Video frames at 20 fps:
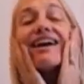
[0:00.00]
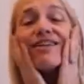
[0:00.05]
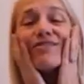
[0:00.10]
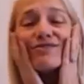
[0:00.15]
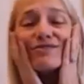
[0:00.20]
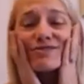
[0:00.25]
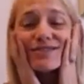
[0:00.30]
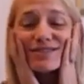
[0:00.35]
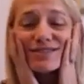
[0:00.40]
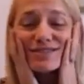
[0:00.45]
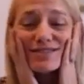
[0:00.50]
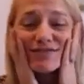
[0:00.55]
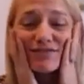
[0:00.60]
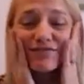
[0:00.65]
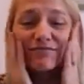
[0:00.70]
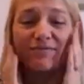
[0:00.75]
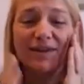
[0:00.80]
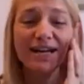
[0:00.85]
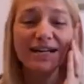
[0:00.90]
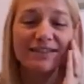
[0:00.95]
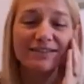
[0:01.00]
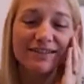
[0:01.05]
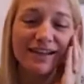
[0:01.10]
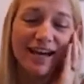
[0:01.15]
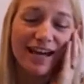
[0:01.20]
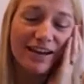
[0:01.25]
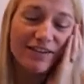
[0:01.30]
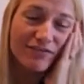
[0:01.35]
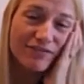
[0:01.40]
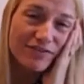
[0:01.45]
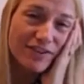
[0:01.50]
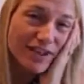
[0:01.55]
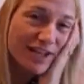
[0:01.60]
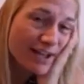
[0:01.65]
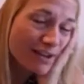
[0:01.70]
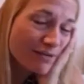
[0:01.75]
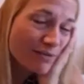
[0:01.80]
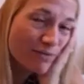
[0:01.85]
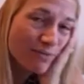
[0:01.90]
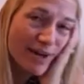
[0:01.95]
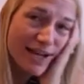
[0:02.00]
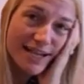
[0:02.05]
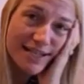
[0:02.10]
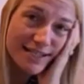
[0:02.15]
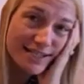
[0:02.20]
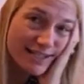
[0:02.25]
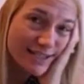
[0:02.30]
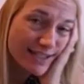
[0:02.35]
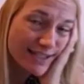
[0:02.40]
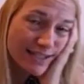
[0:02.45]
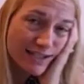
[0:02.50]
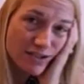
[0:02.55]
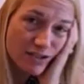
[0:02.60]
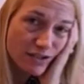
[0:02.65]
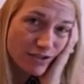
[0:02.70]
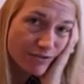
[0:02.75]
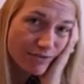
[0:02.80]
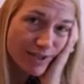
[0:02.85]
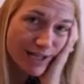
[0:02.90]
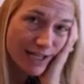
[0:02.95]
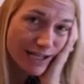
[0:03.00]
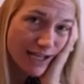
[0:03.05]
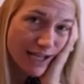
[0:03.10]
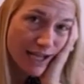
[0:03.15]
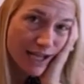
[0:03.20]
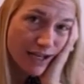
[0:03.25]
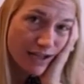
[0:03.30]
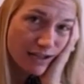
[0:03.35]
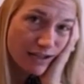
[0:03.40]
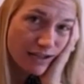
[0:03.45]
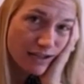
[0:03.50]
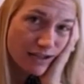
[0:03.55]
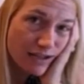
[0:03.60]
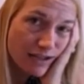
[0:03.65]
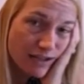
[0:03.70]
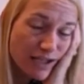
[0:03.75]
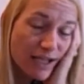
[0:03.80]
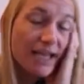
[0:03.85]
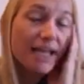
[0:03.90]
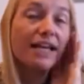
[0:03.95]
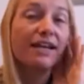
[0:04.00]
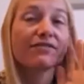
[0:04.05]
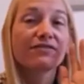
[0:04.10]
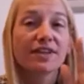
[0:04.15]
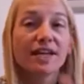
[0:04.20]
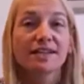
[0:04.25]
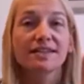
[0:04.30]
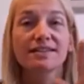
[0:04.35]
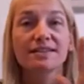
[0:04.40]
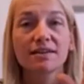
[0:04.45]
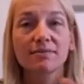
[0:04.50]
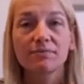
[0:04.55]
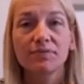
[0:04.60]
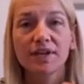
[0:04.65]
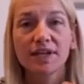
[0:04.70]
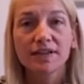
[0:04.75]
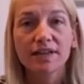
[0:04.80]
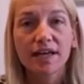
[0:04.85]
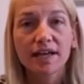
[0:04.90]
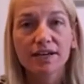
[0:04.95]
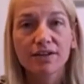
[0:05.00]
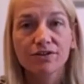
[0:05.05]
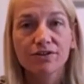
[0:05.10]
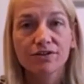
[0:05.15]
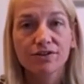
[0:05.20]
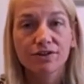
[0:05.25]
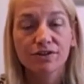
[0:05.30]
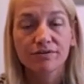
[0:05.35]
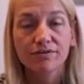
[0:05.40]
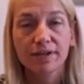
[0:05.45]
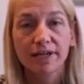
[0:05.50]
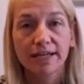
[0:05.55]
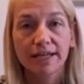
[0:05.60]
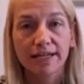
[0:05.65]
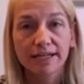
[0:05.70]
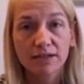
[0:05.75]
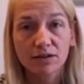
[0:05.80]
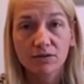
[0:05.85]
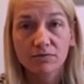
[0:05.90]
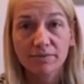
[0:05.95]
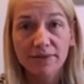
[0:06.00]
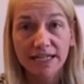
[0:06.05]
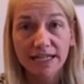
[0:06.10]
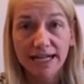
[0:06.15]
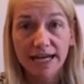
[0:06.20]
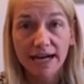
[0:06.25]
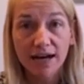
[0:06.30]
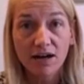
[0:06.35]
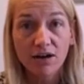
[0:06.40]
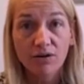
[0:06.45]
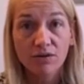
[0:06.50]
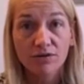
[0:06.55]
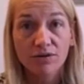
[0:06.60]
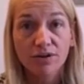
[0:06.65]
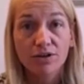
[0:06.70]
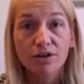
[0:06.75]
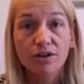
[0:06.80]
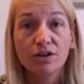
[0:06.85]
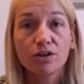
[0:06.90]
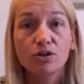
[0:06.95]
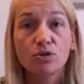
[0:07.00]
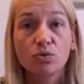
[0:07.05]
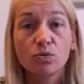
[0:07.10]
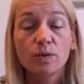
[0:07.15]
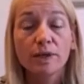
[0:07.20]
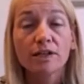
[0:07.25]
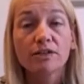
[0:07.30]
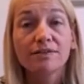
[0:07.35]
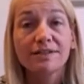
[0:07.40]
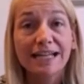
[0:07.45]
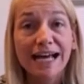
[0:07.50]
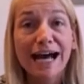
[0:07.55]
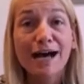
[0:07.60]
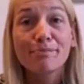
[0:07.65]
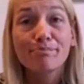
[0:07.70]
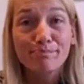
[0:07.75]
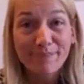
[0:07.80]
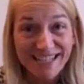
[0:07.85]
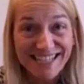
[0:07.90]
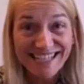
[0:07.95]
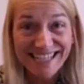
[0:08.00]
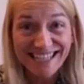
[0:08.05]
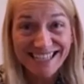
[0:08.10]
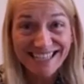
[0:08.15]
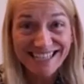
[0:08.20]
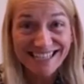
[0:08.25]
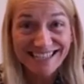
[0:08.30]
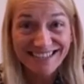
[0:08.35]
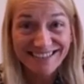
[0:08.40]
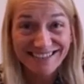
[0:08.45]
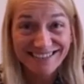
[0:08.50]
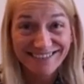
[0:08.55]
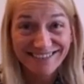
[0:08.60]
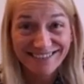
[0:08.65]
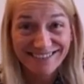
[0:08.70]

hours of my life that I wasted doing that. If that's something that you're doing, hear me now. You will not miss it.